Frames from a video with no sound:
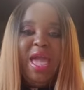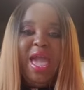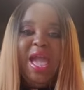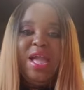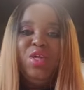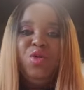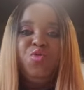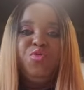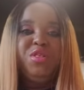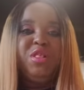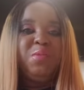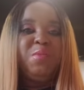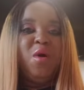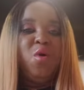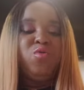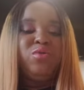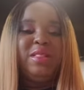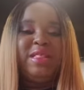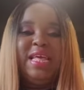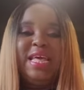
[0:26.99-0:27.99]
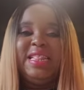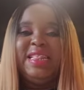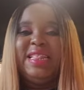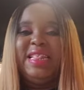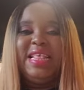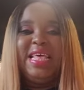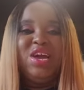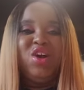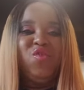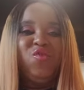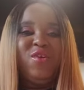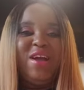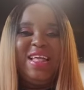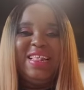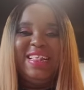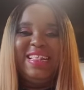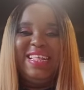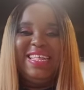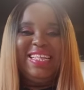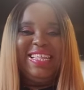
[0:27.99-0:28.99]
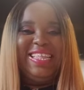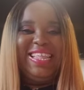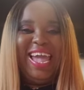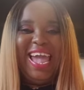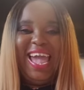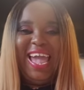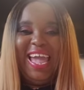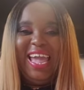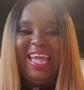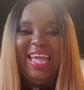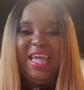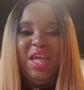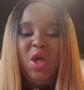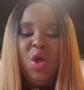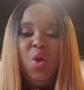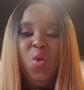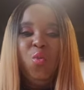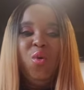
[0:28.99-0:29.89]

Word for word: and you smoke 10 cigarettes a day,